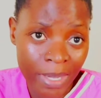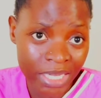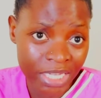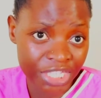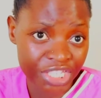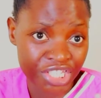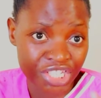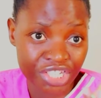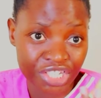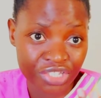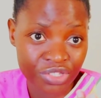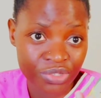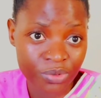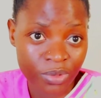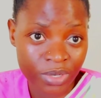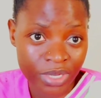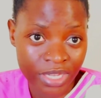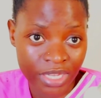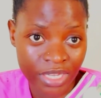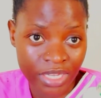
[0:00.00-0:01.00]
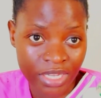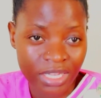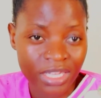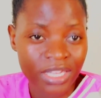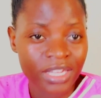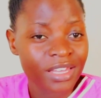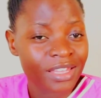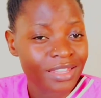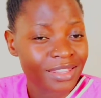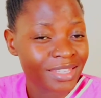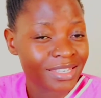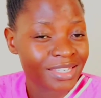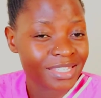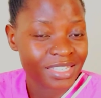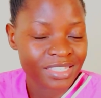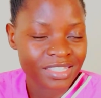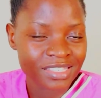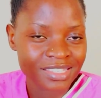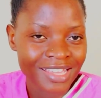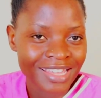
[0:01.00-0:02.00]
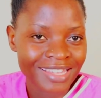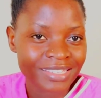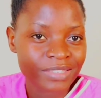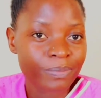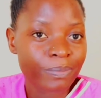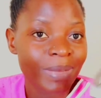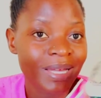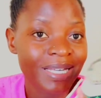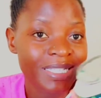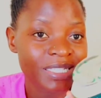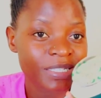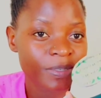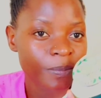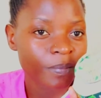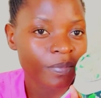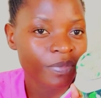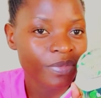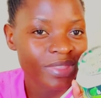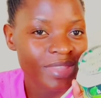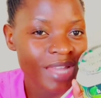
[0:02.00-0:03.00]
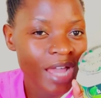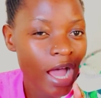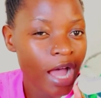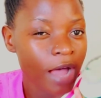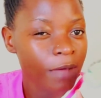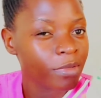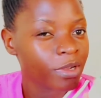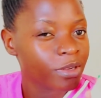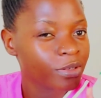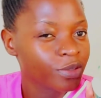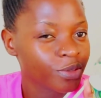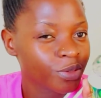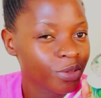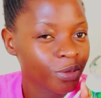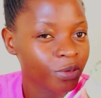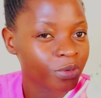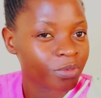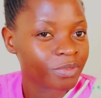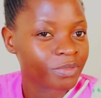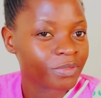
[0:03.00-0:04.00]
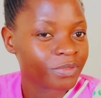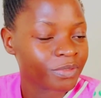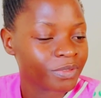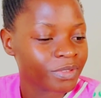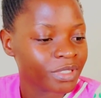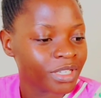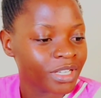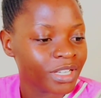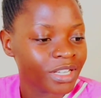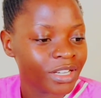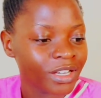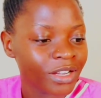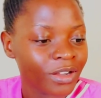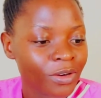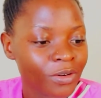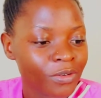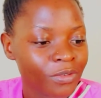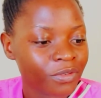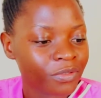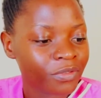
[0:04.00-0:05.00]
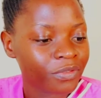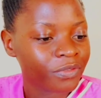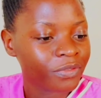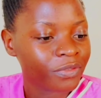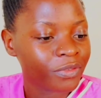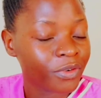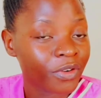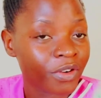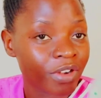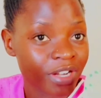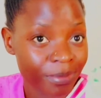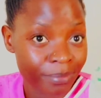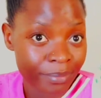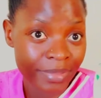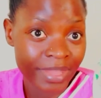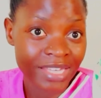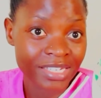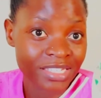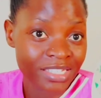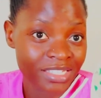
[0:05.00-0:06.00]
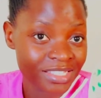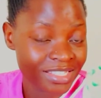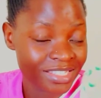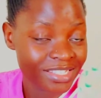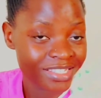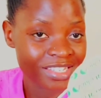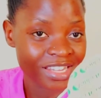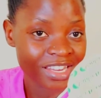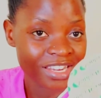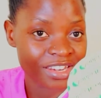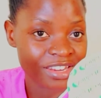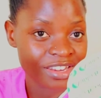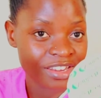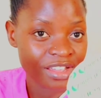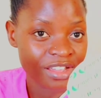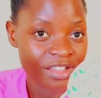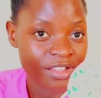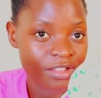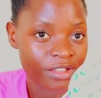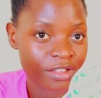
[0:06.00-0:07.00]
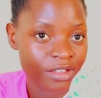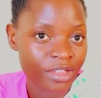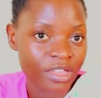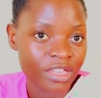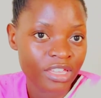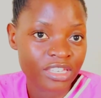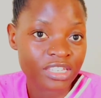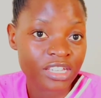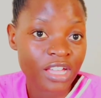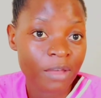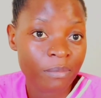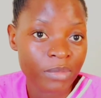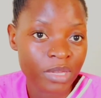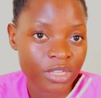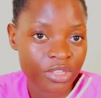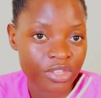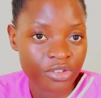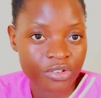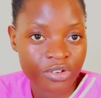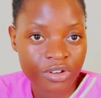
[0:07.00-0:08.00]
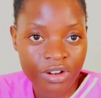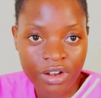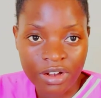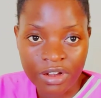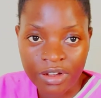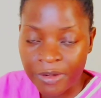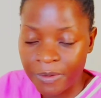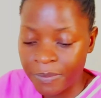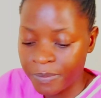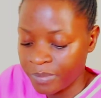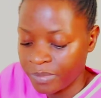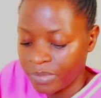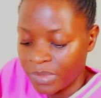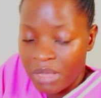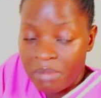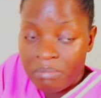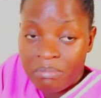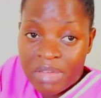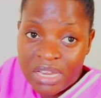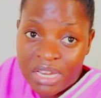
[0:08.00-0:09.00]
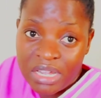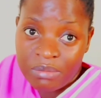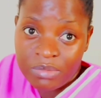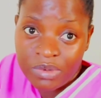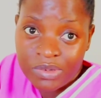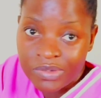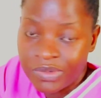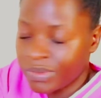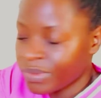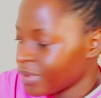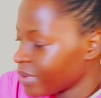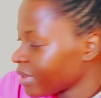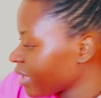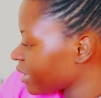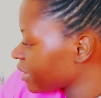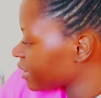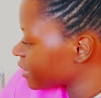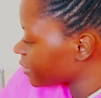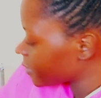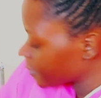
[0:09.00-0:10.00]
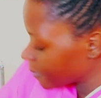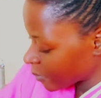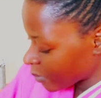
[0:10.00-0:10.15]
packaging is okay, it is nice, but the amount of cream that is inside here, it can make you cry. But I'm used to that,